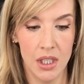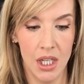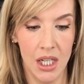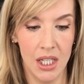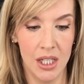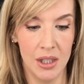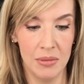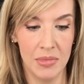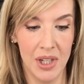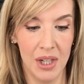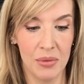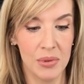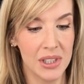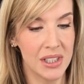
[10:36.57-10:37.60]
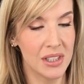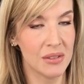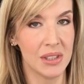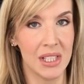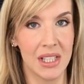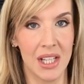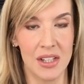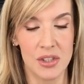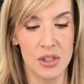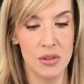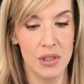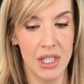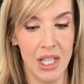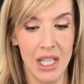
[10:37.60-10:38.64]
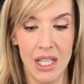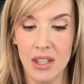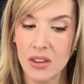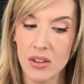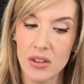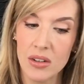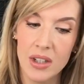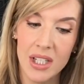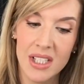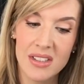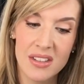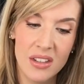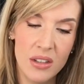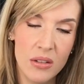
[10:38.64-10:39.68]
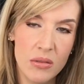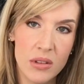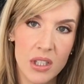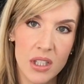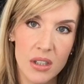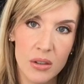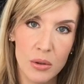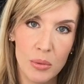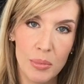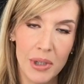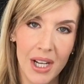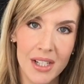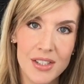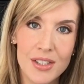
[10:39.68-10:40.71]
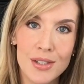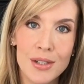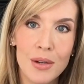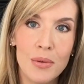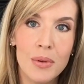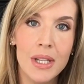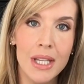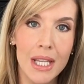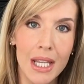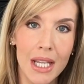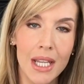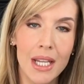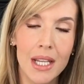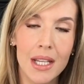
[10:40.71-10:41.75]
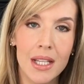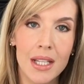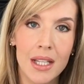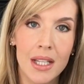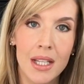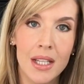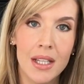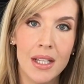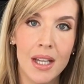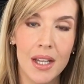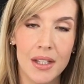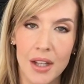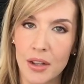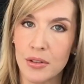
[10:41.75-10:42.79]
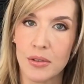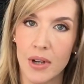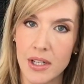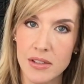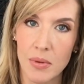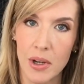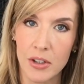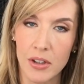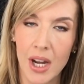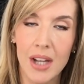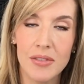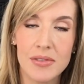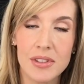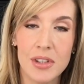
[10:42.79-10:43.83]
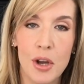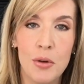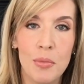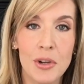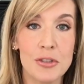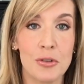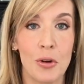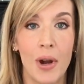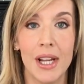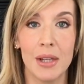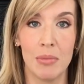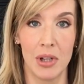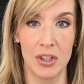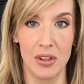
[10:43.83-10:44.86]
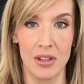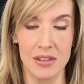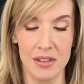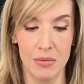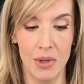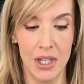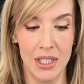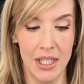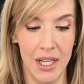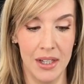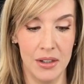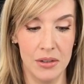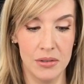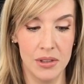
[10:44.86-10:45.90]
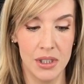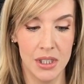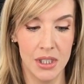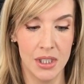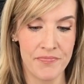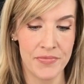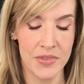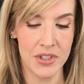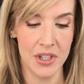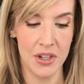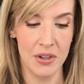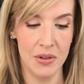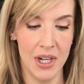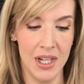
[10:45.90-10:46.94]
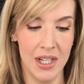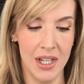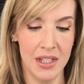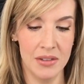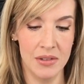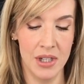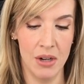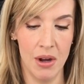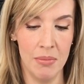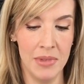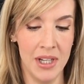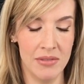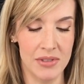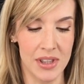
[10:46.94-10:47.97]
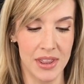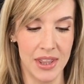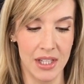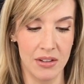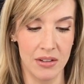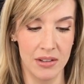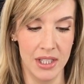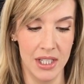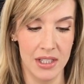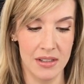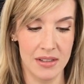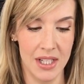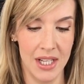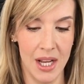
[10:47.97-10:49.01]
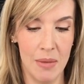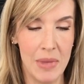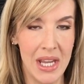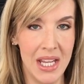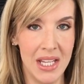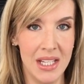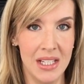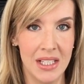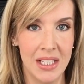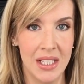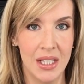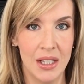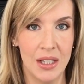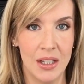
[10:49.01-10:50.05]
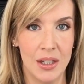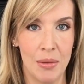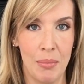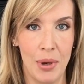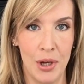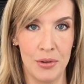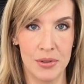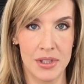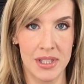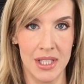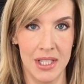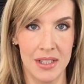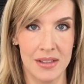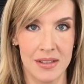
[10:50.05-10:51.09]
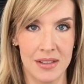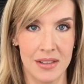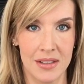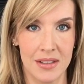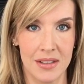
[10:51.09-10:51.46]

Um, I really don't need that tunic either. It's cute though, but I just don't need another gray sweater. I have so much gray in my closet right now. So I, I don't know, I'm gonna have to think on this, and I may post this